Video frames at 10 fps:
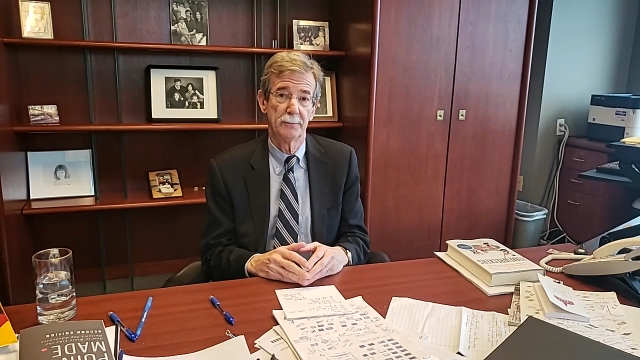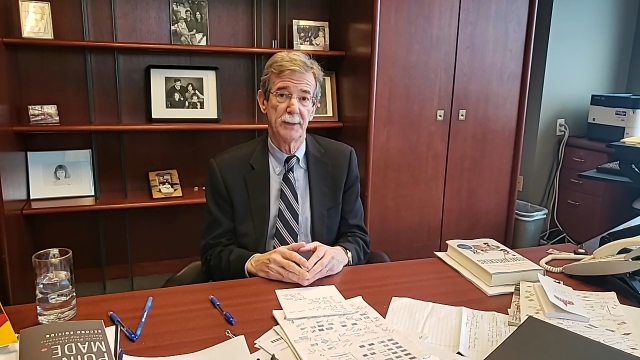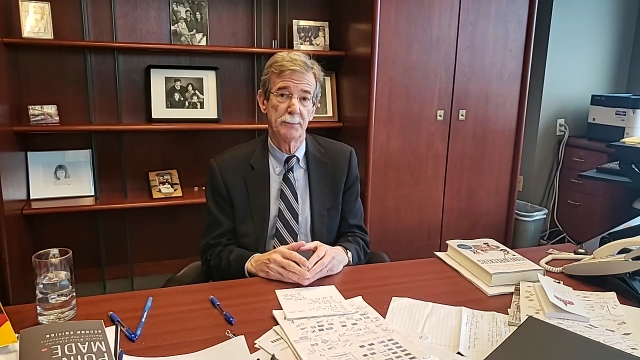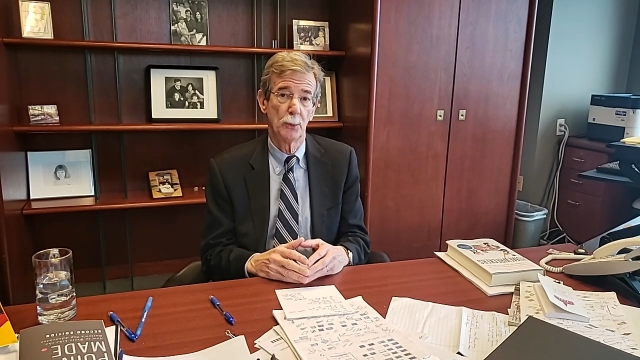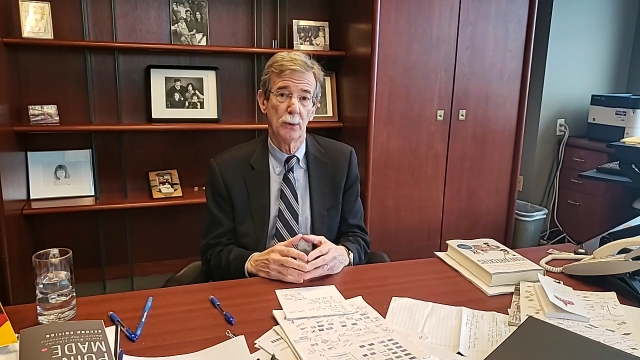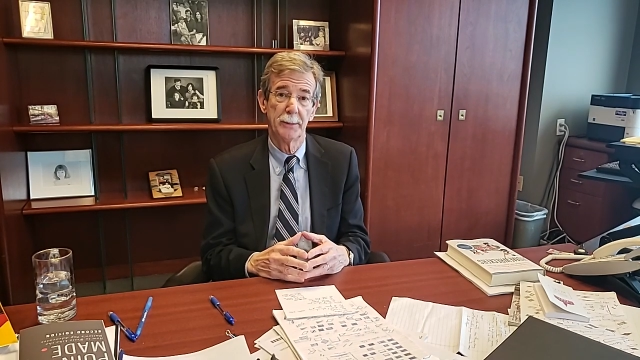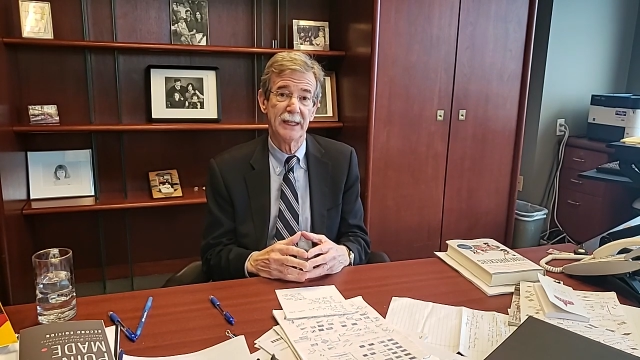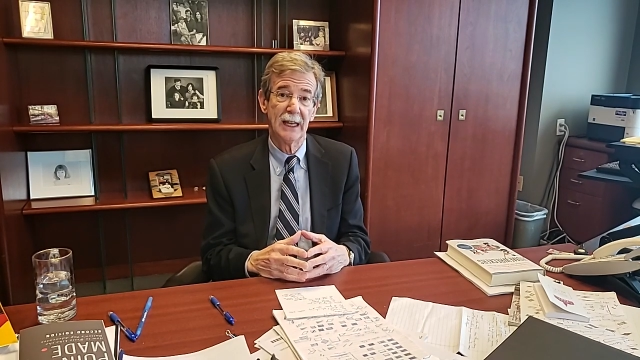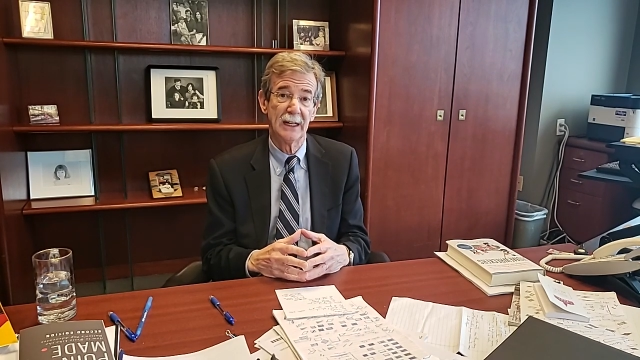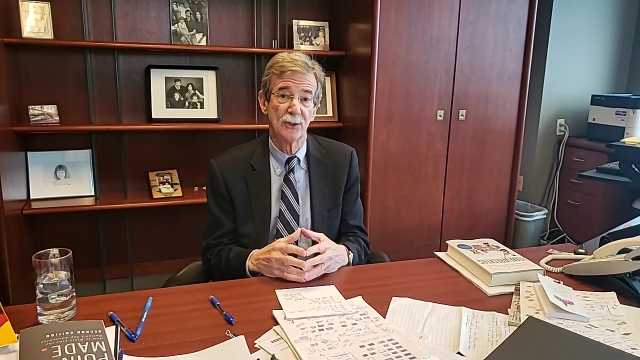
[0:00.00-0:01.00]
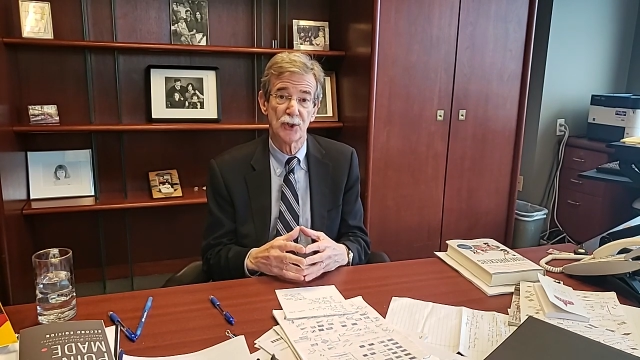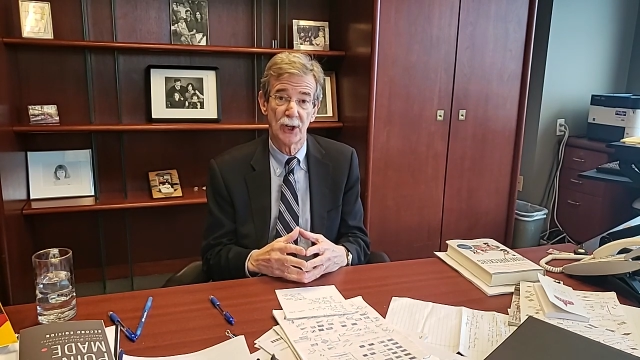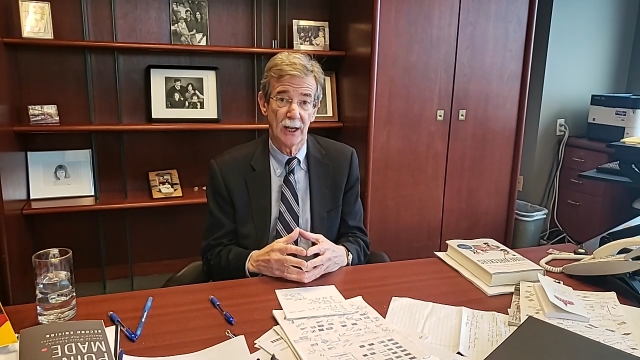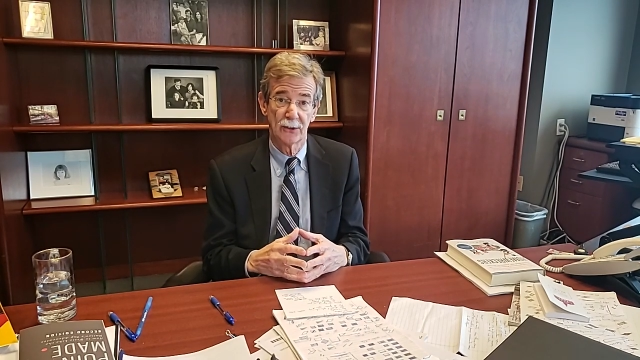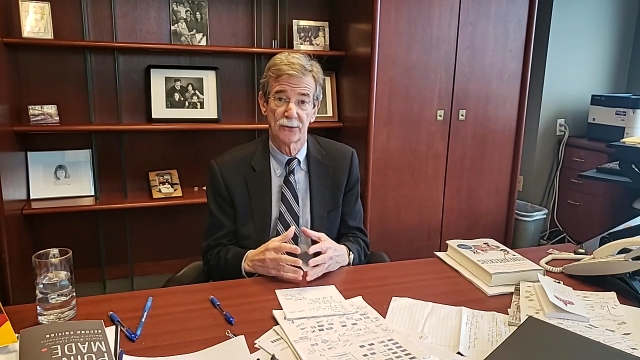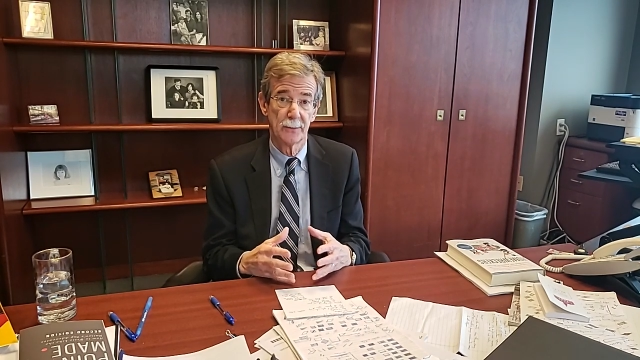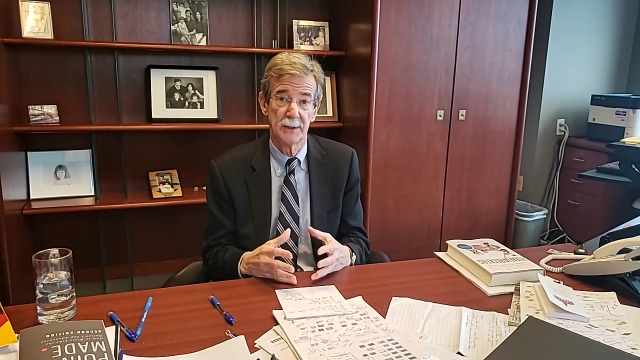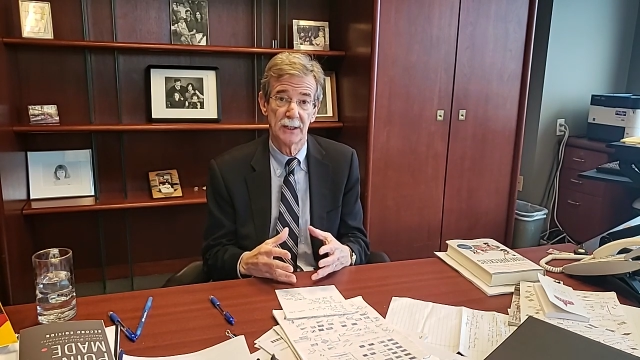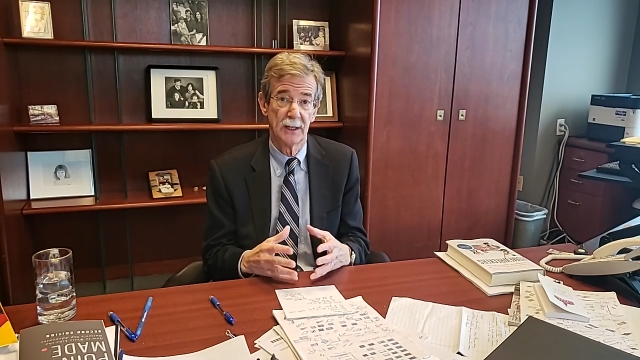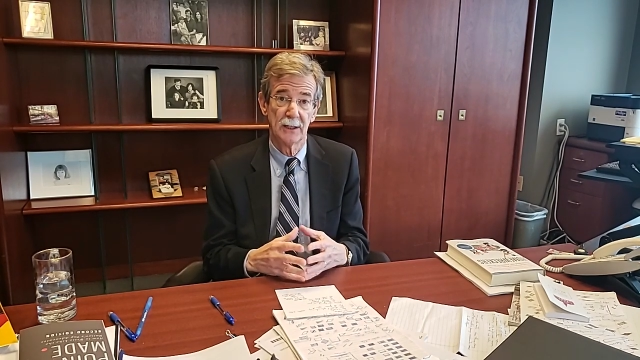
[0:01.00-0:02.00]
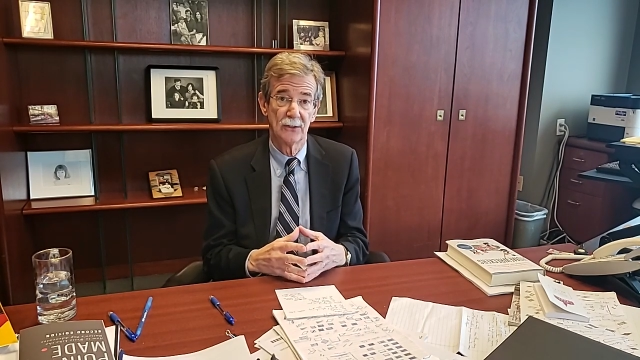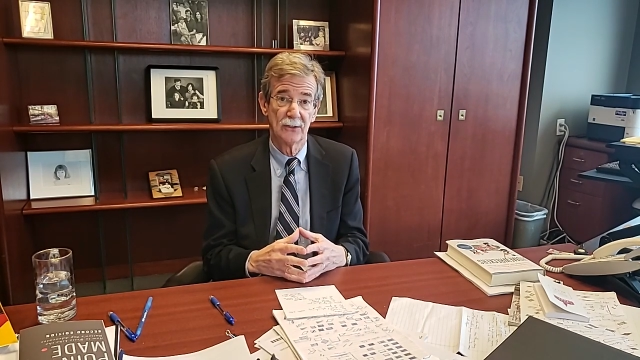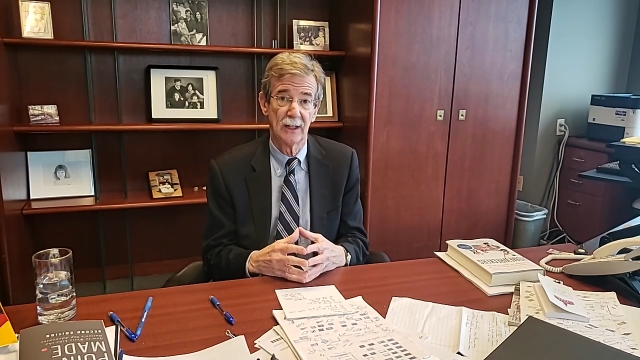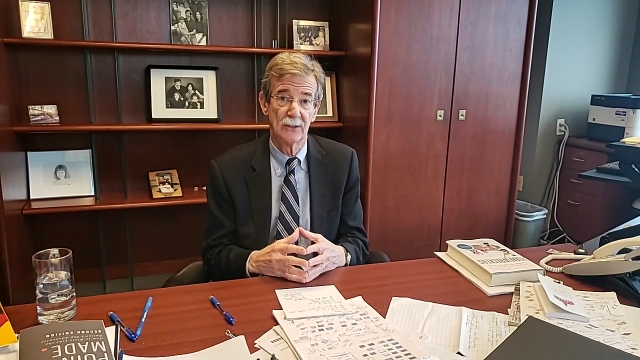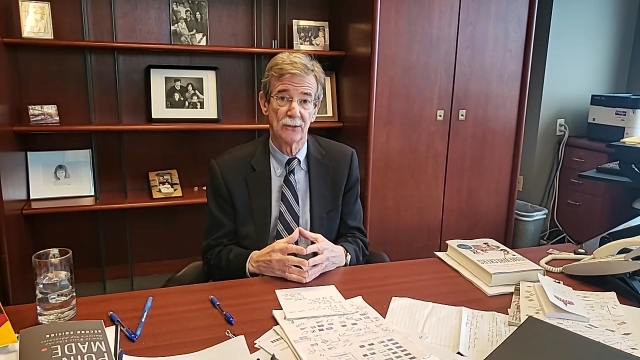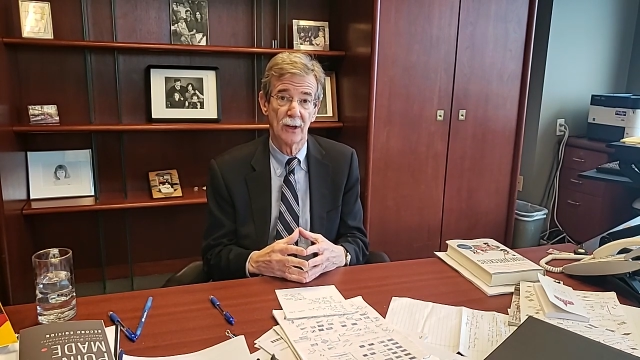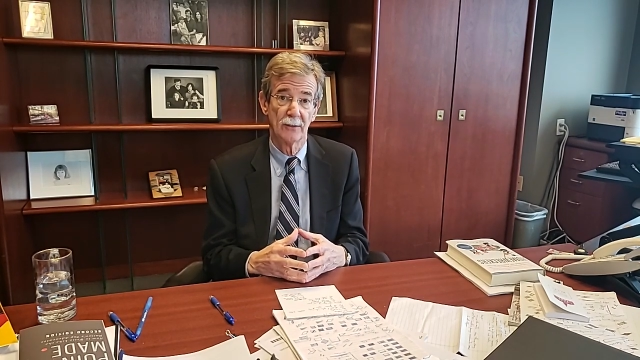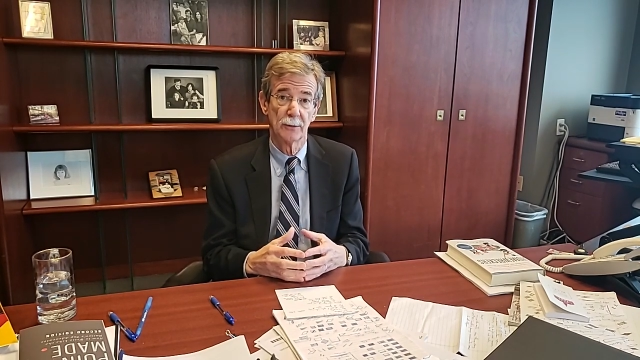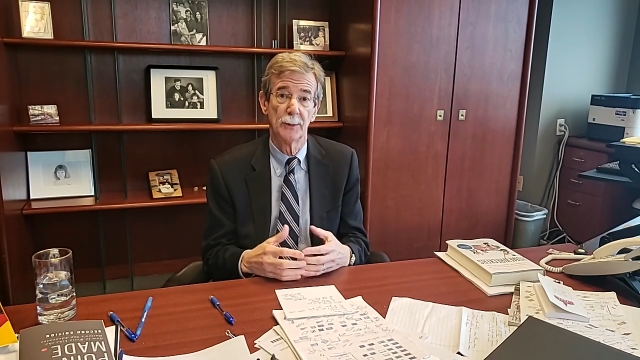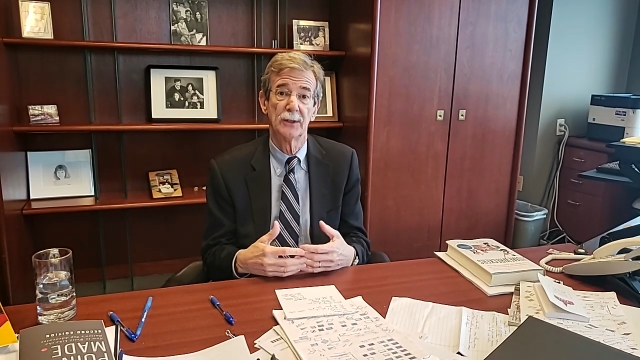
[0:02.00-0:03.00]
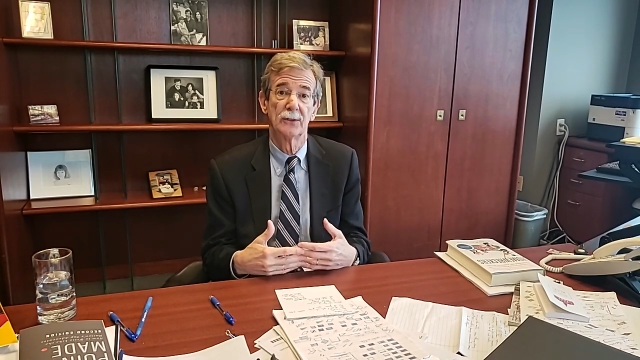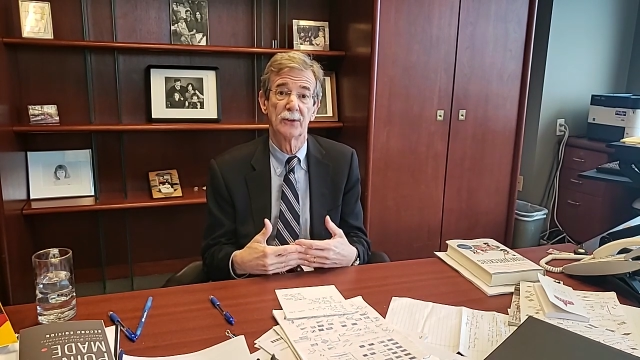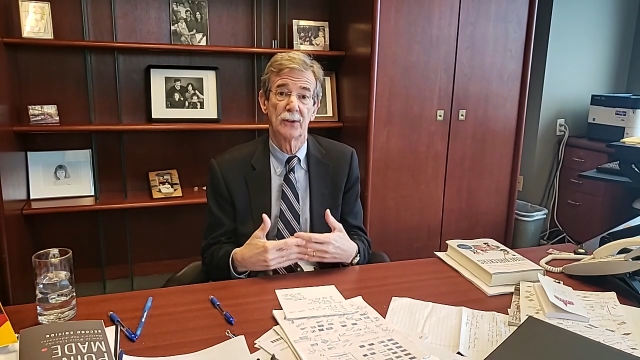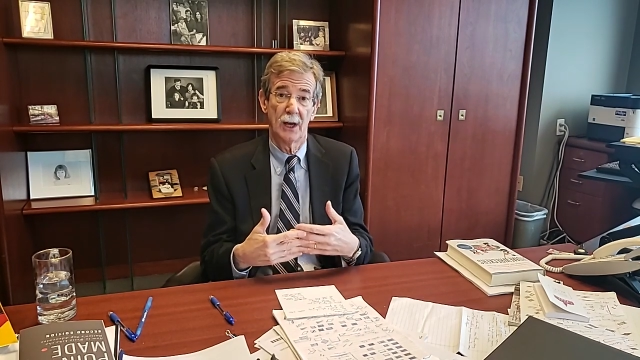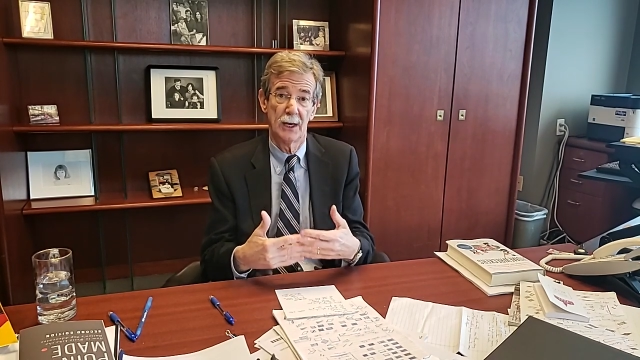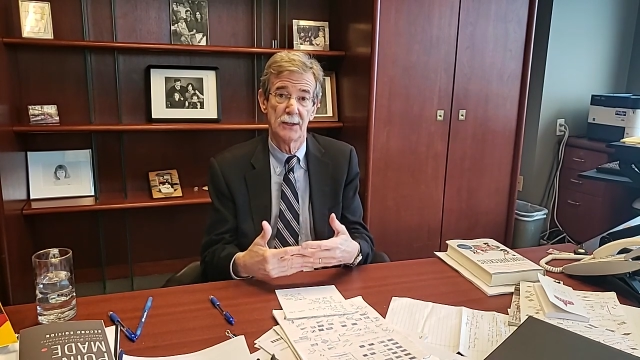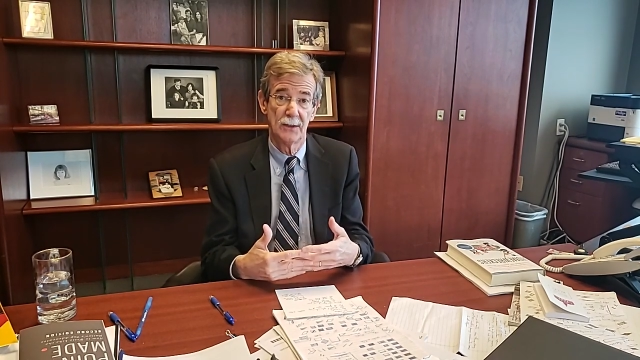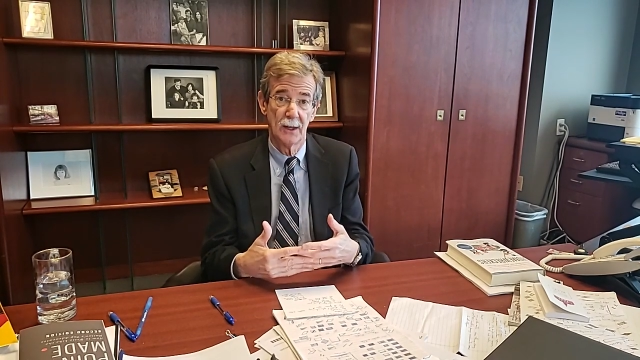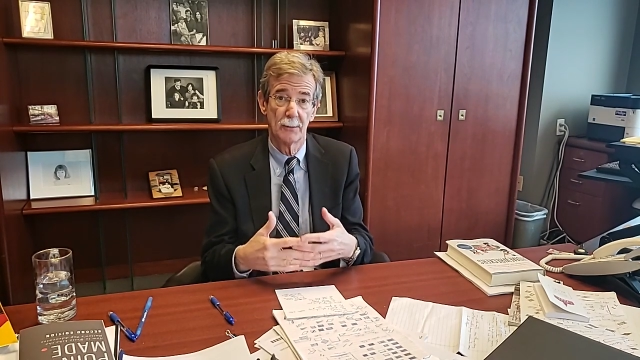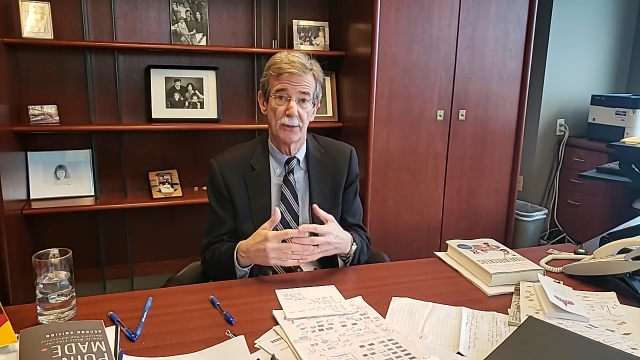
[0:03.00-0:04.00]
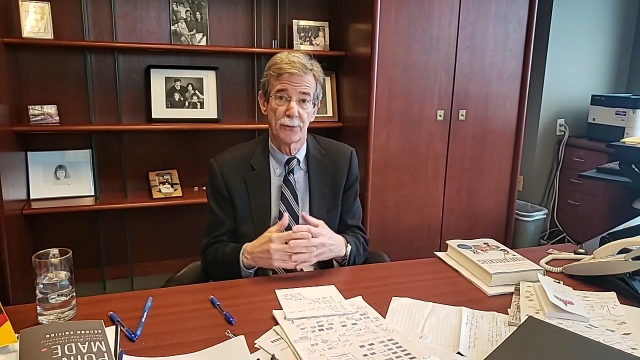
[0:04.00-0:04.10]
people will be getting checks from the United States government to tide them